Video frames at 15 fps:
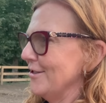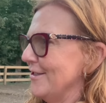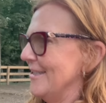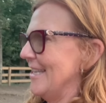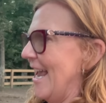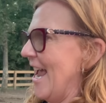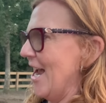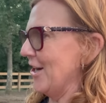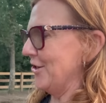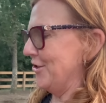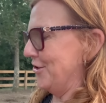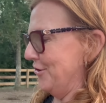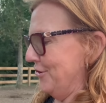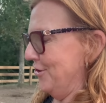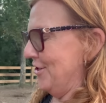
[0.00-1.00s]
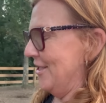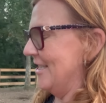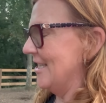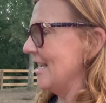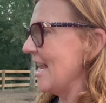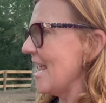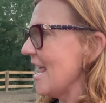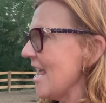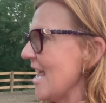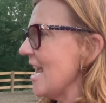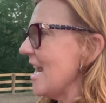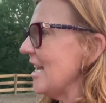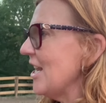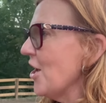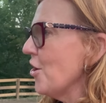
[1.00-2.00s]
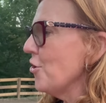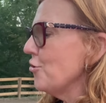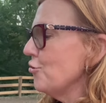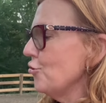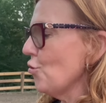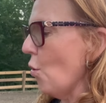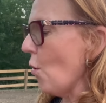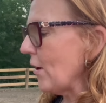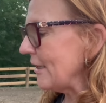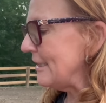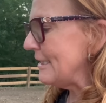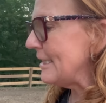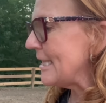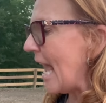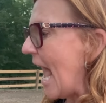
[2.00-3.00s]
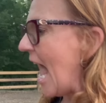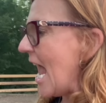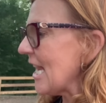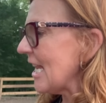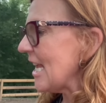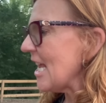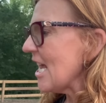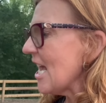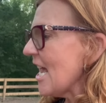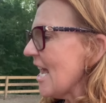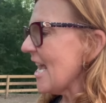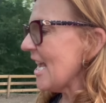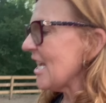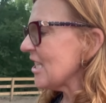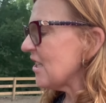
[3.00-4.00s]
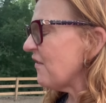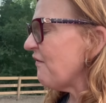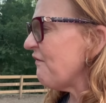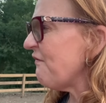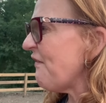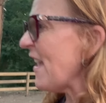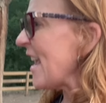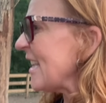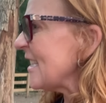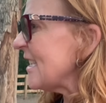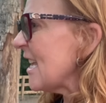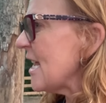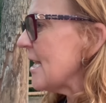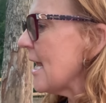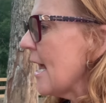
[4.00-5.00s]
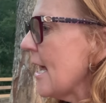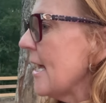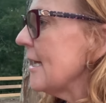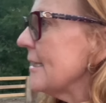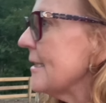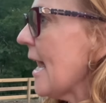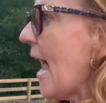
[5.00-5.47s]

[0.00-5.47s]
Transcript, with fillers: Dexter Snead, your daddy is fixing to